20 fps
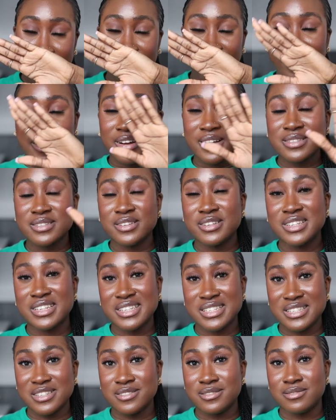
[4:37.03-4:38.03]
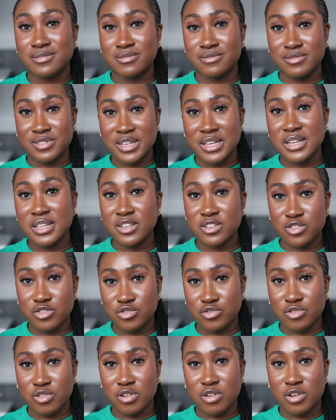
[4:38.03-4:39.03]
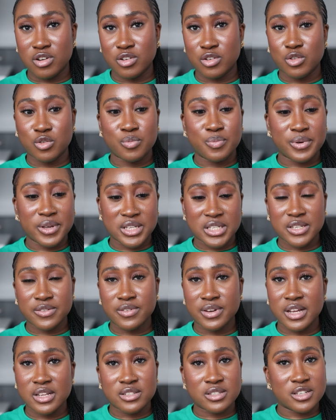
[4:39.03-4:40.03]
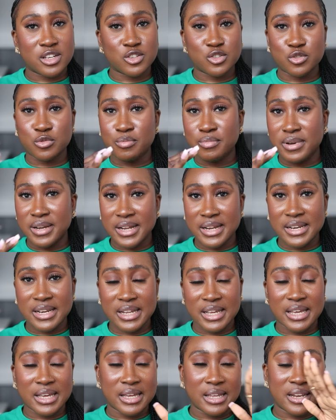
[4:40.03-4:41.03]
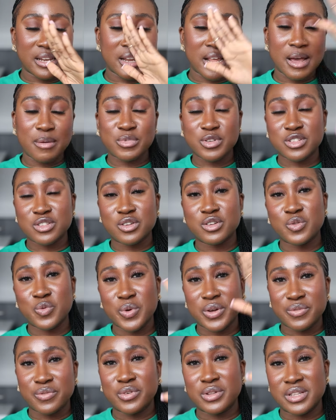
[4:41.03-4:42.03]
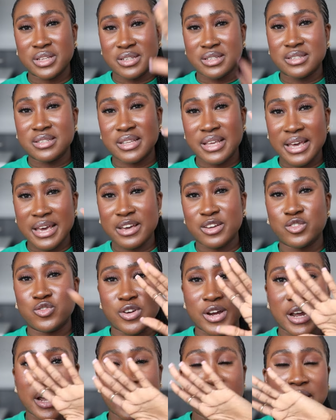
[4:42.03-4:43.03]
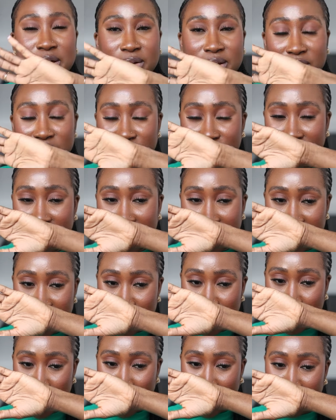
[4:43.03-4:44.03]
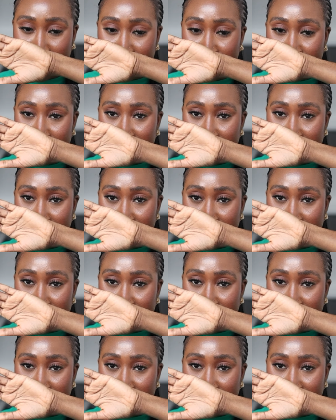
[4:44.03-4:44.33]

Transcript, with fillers: The fragrance on this is really strong. You perceive it as soon as you blend in. I'm just going to wait for this to air dry and I'll let you guys know